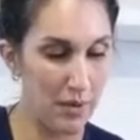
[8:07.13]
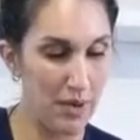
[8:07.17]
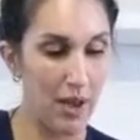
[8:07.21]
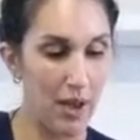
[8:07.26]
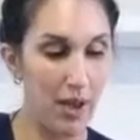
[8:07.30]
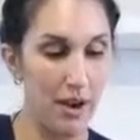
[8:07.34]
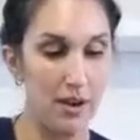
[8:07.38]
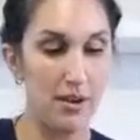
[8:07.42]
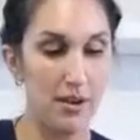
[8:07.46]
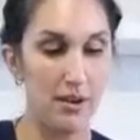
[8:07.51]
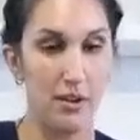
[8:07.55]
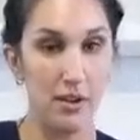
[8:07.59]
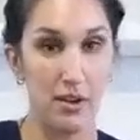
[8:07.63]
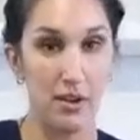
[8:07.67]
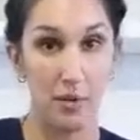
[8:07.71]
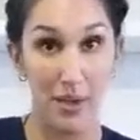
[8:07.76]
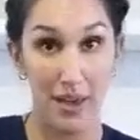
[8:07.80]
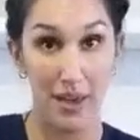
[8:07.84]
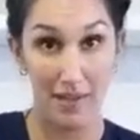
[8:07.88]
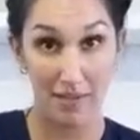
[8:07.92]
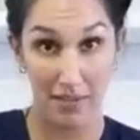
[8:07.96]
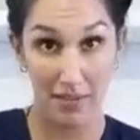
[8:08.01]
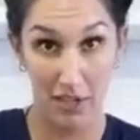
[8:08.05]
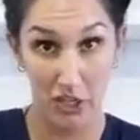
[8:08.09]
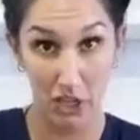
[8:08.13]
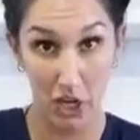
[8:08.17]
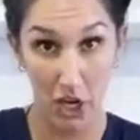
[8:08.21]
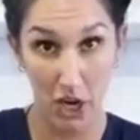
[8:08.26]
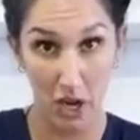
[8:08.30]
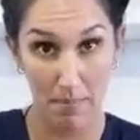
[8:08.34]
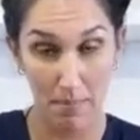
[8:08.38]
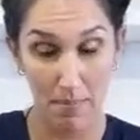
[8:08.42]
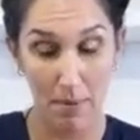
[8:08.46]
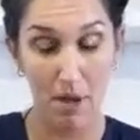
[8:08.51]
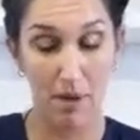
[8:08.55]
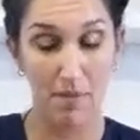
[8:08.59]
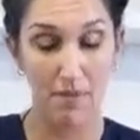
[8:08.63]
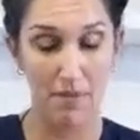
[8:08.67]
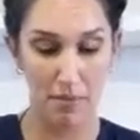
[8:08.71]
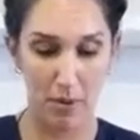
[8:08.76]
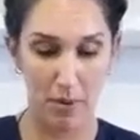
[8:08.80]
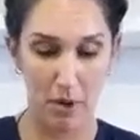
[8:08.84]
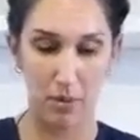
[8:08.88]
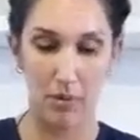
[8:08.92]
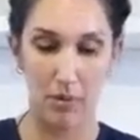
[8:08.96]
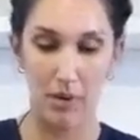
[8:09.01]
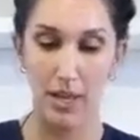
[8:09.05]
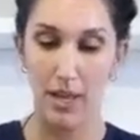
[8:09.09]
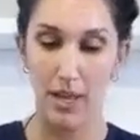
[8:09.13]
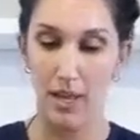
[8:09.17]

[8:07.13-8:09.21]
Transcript: are. We have the top of the boat.